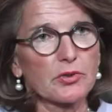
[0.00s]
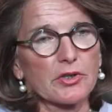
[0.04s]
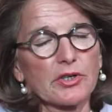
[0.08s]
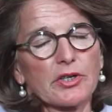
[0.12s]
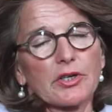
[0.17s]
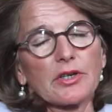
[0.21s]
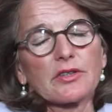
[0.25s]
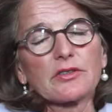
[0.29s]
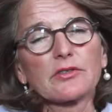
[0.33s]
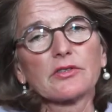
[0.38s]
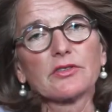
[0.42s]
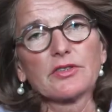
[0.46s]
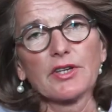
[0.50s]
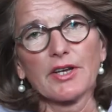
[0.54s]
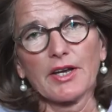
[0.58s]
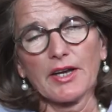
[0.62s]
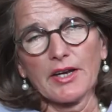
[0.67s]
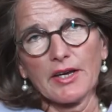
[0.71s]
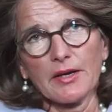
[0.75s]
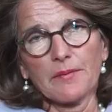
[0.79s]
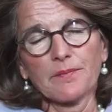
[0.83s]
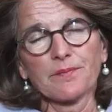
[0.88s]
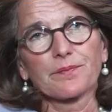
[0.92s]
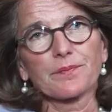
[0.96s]
work
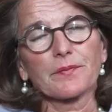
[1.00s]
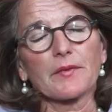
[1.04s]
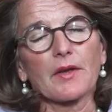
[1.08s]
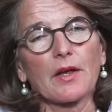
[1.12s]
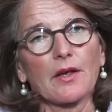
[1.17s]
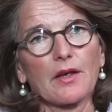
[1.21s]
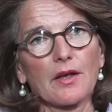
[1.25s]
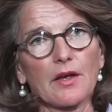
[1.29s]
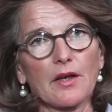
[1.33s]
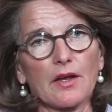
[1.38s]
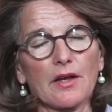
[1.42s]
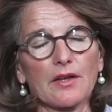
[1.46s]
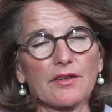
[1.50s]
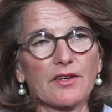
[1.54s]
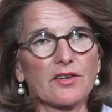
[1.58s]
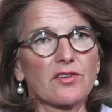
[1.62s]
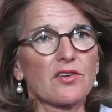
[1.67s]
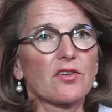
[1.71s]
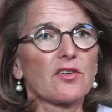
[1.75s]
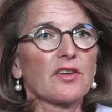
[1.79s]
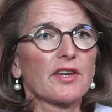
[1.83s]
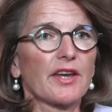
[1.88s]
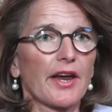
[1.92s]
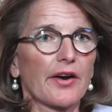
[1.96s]
today, uh,
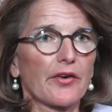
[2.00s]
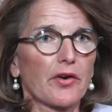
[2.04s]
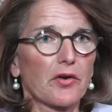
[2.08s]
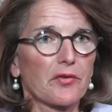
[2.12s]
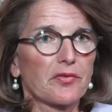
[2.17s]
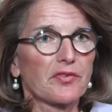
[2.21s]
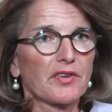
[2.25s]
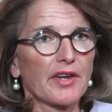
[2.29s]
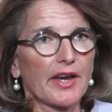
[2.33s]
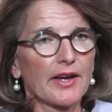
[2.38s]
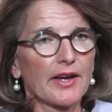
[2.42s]
this is the era of